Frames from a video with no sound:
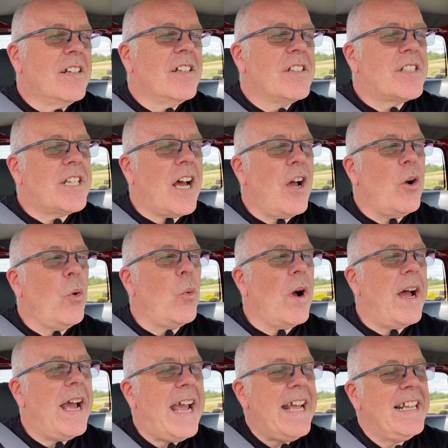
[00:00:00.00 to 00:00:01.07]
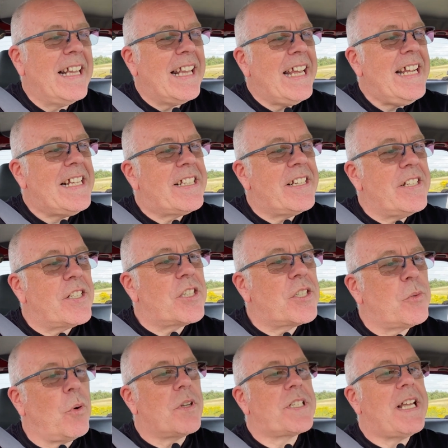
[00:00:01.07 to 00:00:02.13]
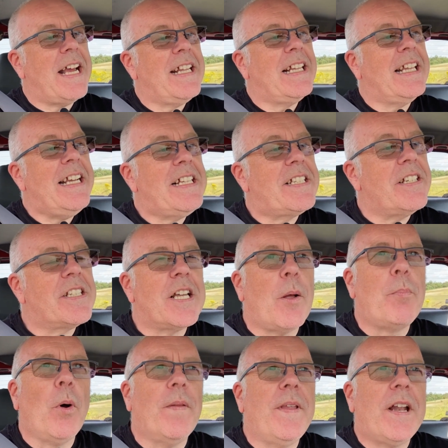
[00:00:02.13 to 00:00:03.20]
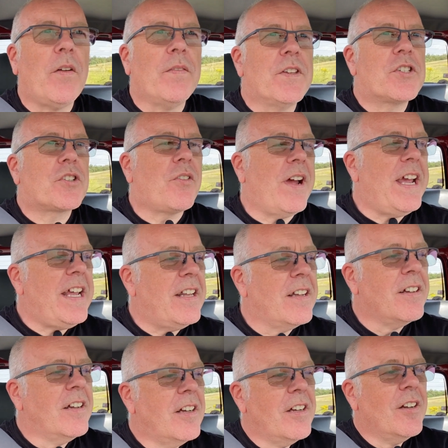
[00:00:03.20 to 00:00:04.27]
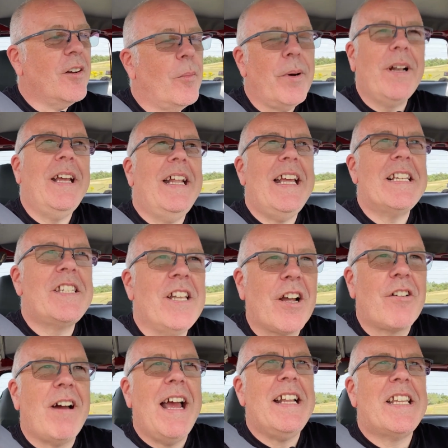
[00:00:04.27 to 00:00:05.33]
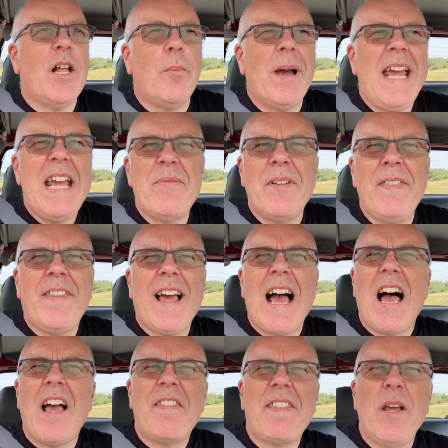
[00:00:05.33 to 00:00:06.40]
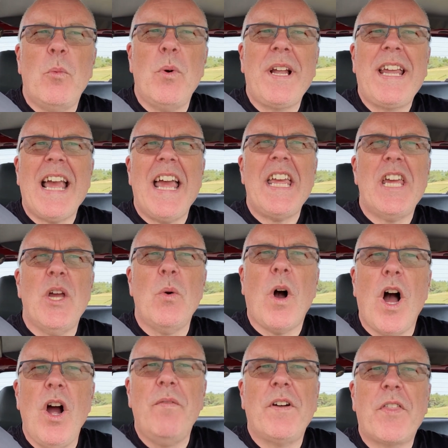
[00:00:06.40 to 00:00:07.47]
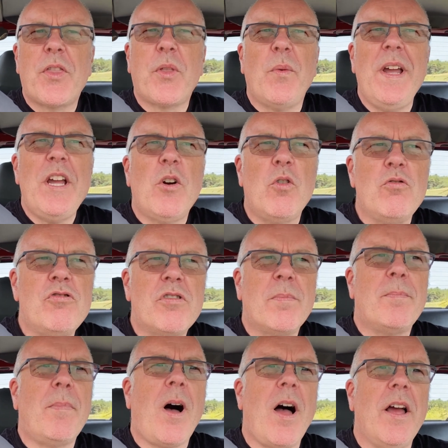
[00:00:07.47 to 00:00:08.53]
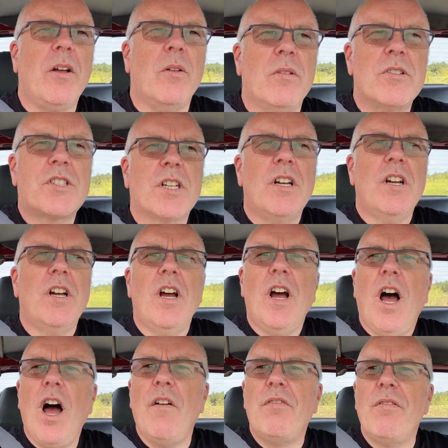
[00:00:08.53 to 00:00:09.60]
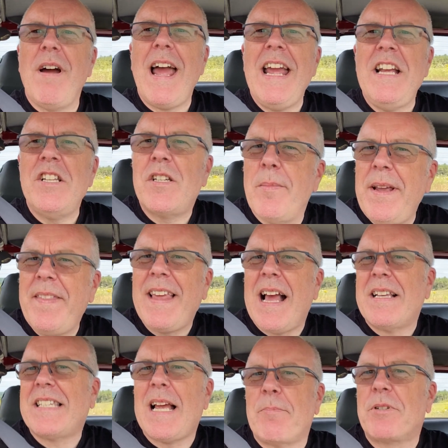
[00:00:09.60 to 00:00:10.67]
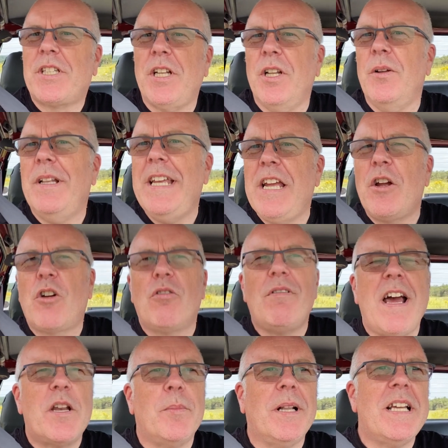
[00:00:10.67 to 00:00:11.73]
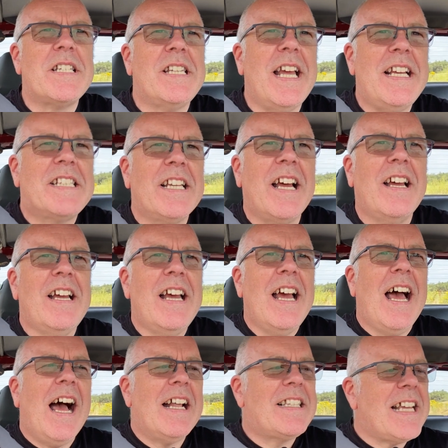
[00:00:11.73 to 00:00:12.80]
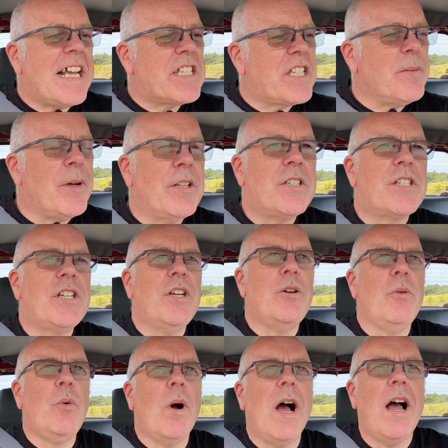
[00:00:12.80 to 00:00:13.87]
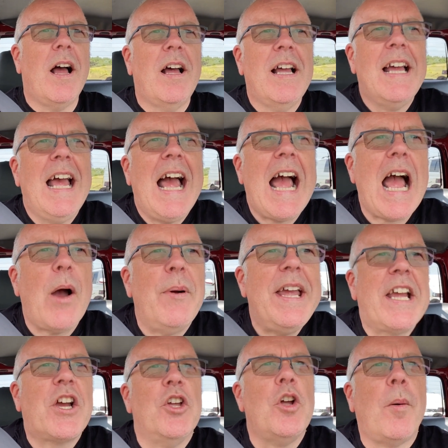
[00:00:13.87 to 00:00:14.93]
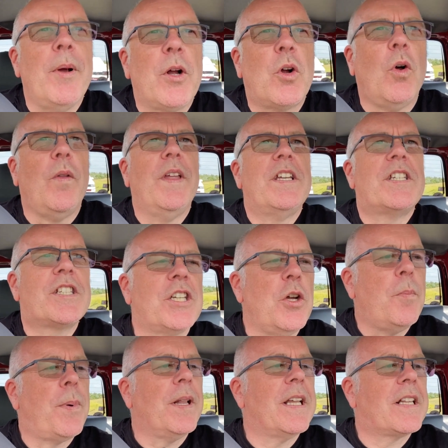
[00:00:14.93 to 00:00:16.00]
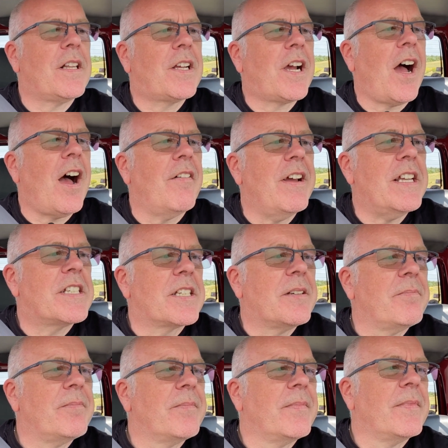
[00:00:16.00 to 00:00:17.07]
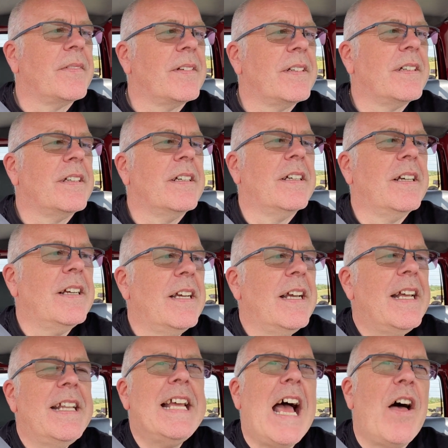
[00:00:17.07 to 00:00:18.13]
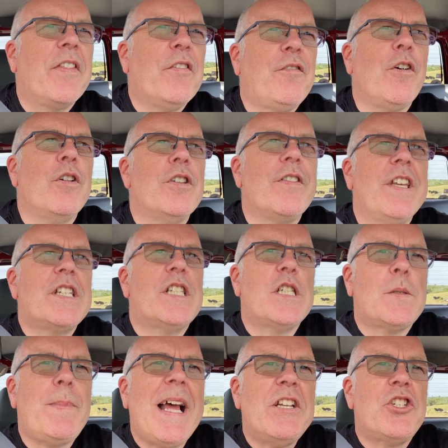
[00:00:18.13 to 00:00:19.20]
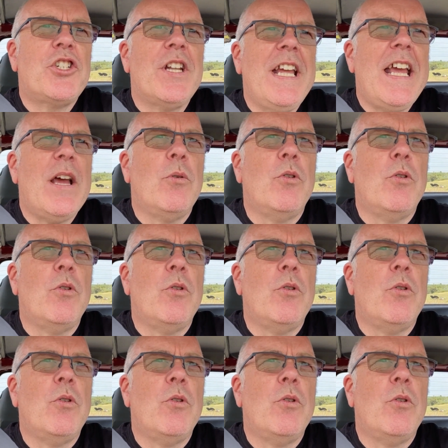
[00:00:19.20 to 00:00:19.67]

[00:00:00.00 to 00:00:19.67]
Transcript: So in litres, what's that in litres? I'll put that on the screen, but it isn't a great deal. But even that, I think, would get you over 300 miles of range. I mean, that's absolutely incredible, isn't it? It's a testament to how economical this super little car is. Now, the suspension here,